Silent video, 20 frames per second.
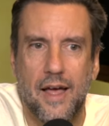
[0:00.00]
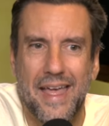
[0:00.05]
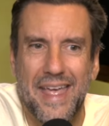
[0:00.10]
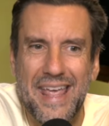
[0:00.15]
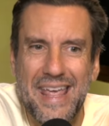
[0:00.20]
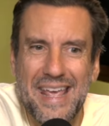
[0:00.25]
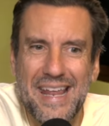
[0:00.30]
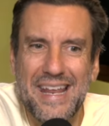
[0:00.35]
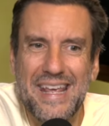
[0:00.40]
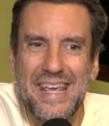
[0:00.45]

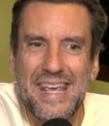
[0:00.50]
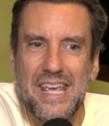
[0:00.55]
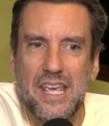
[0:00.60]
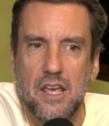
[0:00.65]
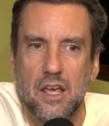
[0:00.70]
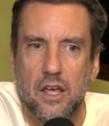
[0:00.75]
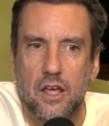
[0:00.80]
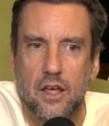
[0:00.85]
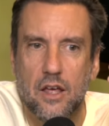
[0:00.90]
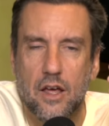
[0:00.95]
Any
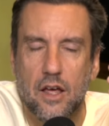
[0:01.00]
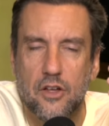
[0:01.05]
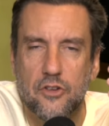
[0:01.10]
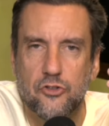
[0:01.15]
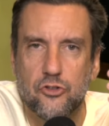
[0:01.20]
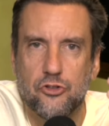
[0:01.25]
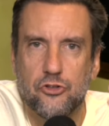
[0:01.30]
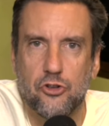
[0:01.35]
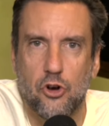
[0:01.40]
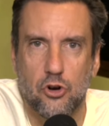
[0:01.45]

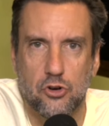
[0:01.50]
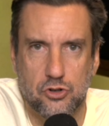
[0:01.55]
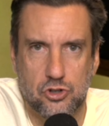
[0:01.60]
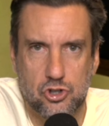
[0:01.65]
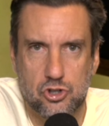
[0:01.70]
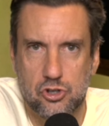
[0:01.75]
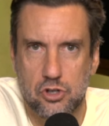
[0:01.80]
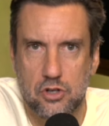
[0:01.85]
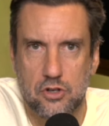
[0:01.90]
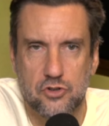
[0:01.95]

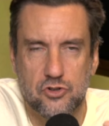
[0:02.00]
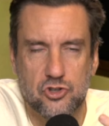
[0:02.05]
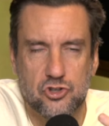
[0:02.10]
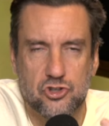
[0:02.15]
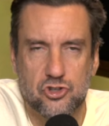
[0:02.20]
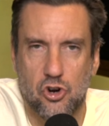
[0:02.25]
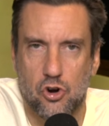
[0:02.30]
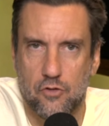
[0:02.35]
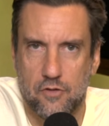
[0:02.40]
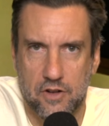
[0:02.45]
search
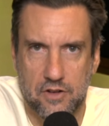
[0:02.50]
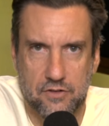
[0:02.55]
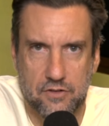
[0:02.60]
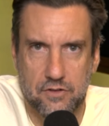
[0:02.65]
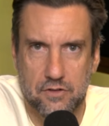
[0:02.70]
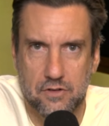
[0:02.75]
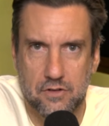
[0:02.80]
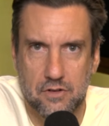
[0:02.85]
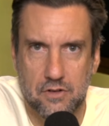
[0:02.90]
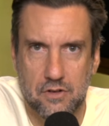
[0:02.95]

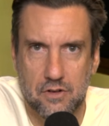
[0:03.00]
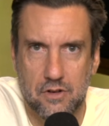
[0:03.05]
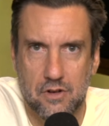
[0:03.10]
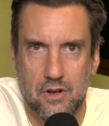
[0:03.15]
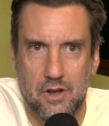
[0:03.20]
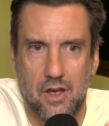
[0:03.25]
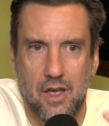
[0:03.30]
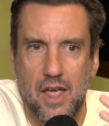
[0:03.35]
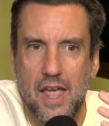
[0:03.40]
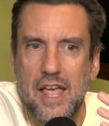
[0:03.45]
service,
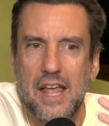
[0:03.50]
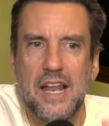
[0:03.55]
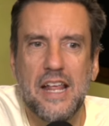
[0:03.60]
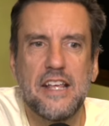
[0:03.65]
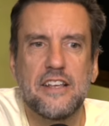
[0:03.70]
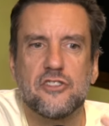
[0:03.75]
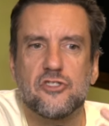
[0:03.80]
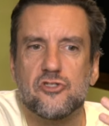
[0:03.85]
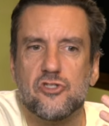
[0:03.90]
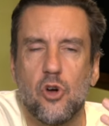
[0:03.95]

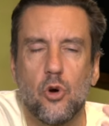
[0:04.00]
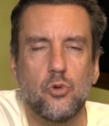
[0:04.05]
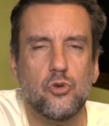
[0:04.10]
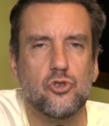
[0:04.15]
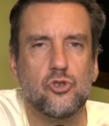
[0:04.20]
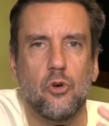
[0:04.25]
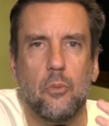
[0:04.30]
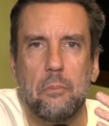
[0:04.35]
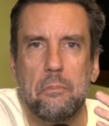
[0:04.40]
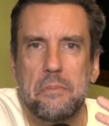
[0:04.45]
any
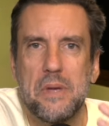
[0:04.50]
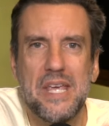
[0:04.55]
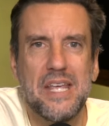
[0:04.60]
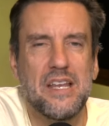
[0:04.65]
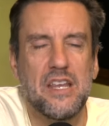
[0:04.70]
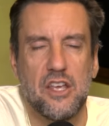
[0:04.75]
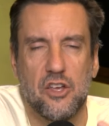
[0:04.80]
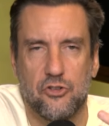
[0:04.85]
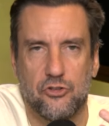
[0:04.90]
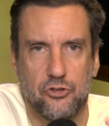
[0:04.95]
social
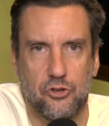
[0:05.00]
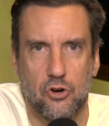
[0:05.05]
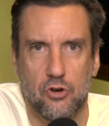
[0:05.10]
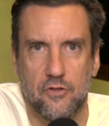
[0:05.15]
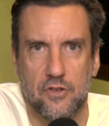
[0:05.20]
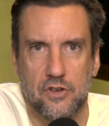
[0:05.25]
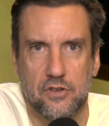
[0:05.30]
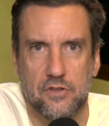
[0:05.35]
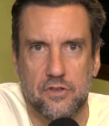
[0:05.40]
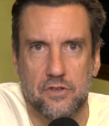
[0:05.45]
media
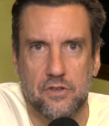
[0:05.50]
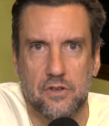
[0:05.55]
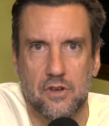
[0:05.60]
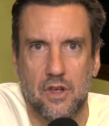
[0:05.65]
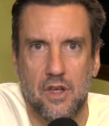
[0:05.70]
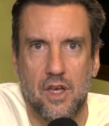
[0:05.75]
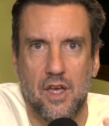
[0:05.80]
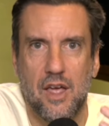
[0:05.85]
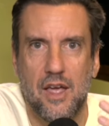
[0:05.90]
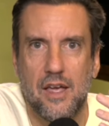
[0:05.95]
service
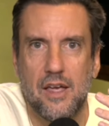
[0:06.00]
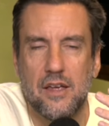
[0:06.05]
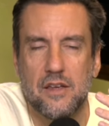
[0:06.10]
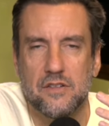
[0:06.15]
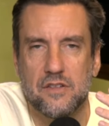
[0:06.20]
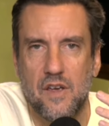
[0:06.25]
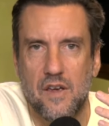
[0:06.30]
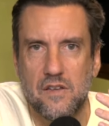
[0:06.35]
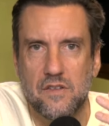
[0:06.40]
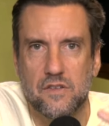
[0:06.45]

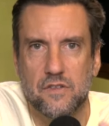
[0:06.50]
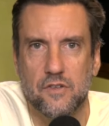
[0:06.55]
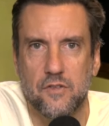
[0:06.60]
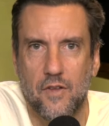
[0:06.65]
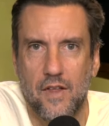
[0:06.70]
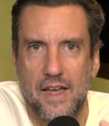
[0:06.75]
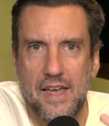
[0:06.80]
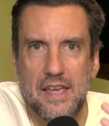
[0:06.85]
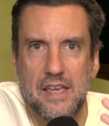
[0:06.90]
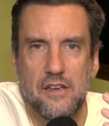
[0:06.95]
is a
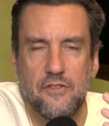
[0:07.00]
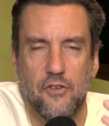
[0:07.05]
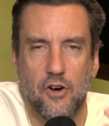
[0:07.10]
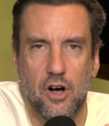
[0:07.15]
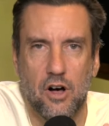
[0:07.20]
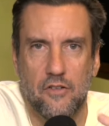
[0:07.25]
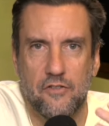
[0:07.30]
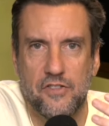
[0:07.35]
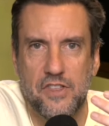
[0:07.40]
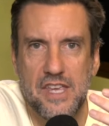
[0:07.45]
slave
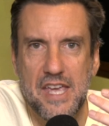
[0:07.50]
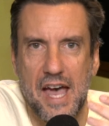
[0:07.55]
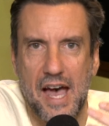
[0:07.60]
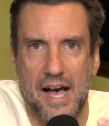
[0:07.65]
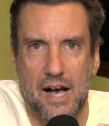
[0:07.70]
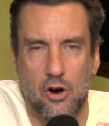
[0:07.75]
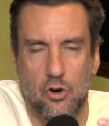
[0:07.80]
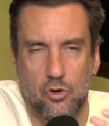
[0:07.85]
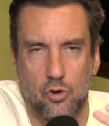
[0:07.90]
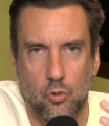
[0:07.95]
of the
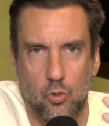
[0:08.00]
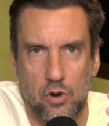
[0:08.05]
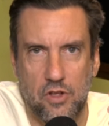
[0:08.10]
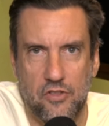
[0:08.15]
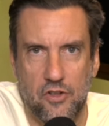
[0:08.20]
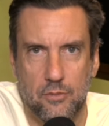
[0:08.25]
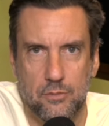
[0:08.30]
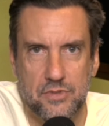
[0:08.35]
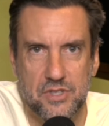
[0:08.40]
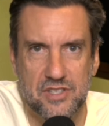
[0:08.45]

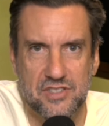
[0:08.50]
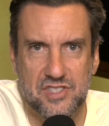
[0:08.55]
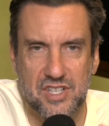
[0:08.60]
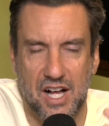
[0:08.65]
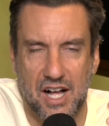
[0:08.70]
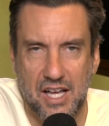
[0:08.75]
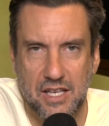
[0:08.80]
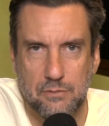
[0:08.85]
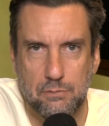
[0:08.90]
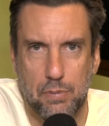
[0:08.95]
algorithm
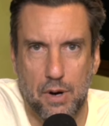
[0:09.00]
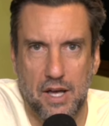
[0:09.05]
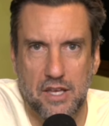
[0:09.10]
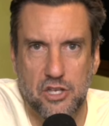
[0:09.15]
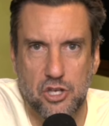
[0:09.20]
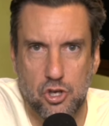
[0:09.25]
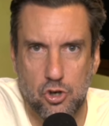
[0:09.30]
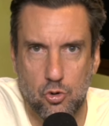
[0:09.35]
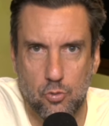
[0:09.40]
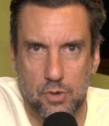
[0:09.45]
designed by
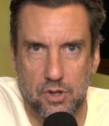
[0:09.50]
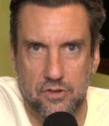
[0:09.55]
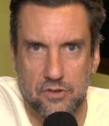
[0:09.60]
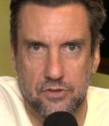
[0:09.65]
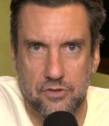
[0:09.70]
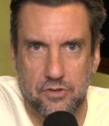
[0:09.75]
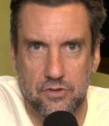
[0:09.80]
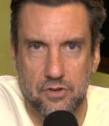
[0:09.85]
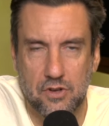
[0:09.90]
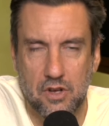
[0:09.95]

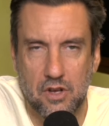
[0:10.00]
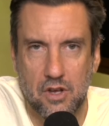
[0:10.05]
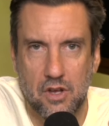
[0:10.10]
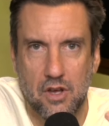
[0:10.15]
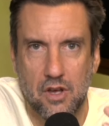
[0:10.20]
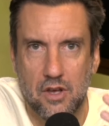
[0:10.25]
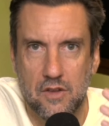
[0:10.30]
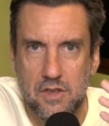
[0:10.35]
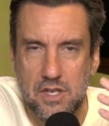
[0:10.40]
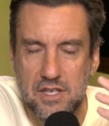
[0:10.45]
humans.
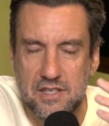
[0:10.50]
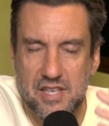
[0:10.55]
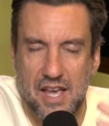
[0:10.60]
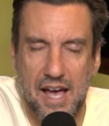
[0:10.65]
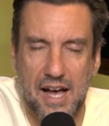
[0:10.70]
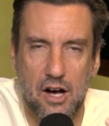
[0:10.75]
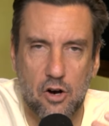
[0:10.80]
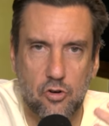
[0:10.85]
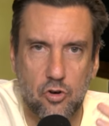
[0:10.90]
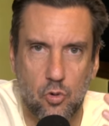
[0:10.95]
These
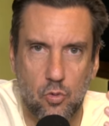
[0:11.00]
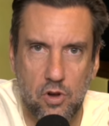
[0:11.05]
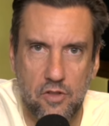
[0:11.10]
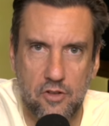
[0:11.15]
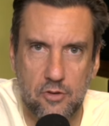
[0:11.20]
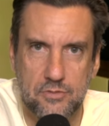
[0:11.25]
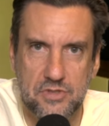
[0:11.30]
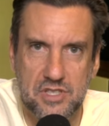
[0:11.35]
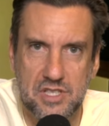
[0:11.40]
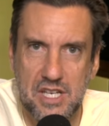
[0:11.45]

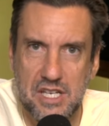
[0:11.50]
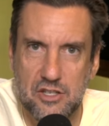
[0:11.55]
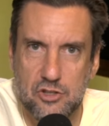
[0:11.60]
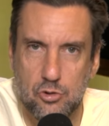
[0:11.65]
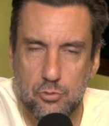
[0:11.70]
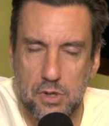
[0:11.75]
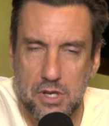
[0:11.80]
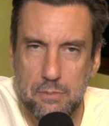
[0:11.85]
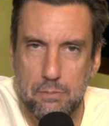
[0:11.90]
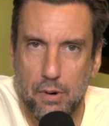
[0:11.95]
algorithms need to
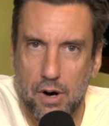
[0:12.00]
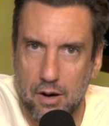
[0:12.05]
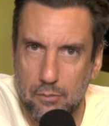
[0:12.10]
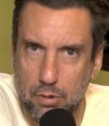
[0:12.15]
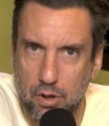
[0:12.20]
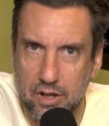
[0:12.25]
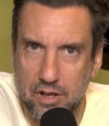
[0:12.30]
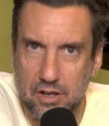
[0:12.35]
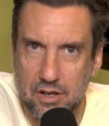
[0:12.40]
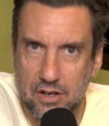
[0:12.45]
be
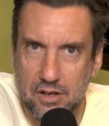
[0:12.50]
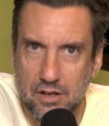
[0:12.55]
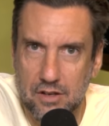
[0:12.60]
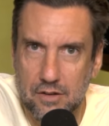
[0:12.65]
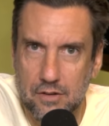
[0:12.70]
public.